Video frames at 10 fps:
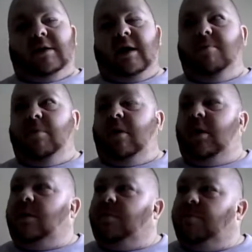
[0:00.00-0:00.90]
I said in
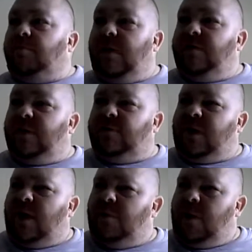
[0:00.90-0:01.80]
my previous
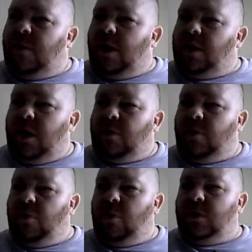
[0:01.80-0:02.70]
video about my Coke
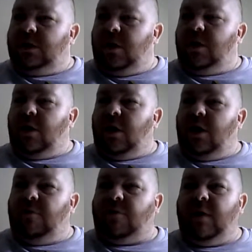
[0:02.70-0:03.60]
Rewards, I got a
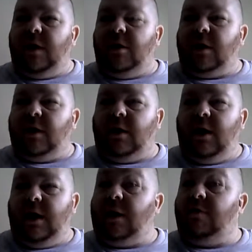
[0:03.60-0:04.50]
load of free Nike
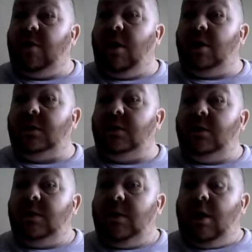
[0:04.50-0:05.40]
e-gift cards.
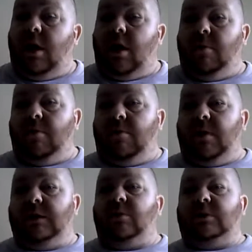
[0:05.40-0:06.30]
Um,
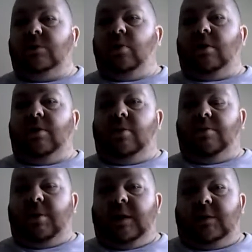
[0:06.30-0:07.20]
this wasn't one of the
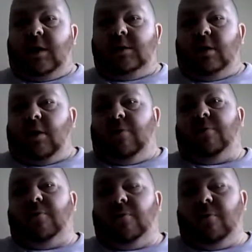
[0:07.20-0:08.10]
t-shirts I got
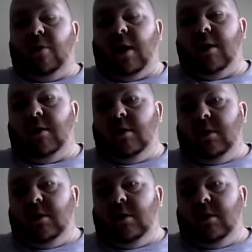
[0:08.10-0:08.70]
through that.